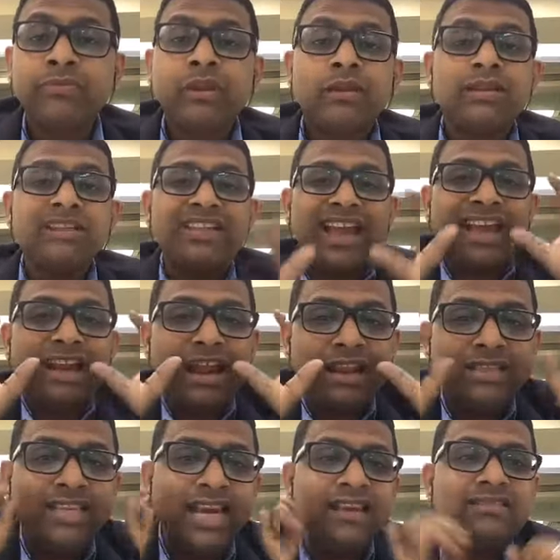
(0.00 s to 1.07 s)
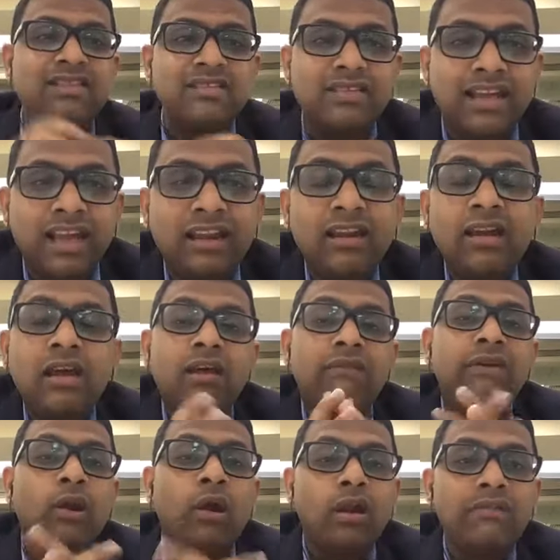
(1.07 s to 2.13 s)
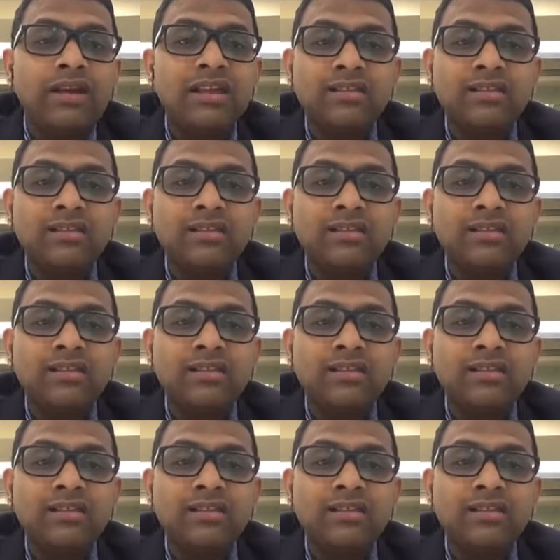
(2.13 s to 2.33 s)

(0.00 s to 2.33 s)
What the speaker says: This energized skin will always